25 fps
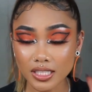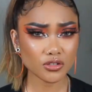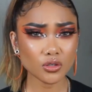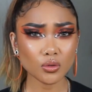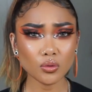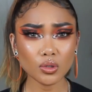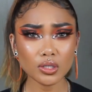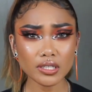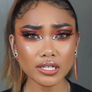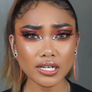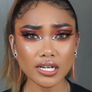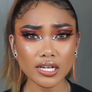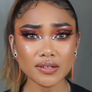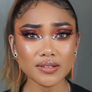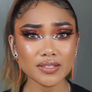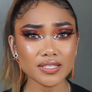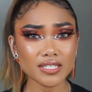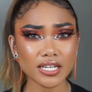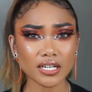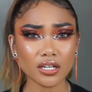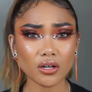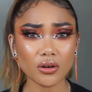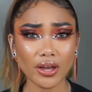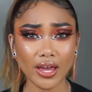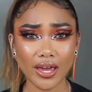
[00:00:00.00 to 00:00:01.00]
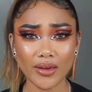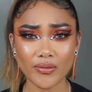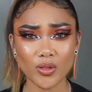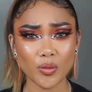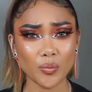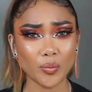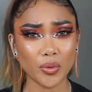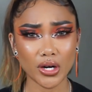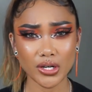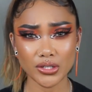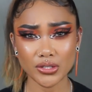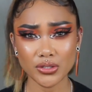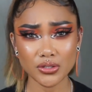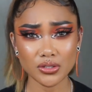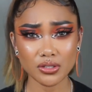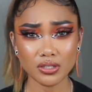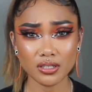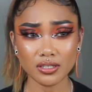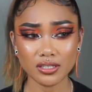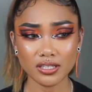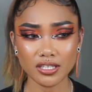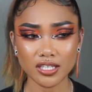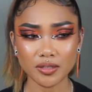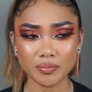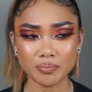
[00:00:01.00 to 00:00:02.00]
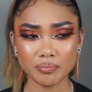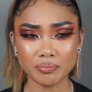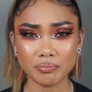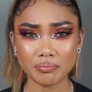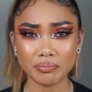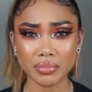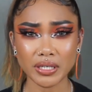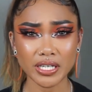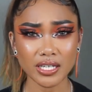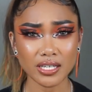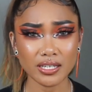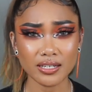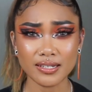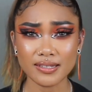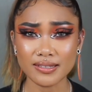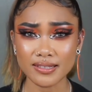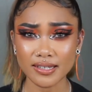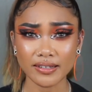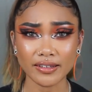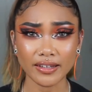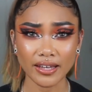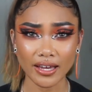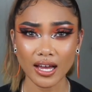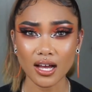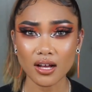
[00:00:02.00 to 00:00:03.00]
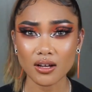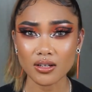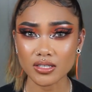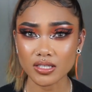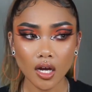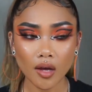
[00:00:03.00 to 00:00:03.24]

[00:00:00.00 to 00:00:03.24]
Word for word: So one day I was like, okay, if the boxer's gonna keep peeing inside the house,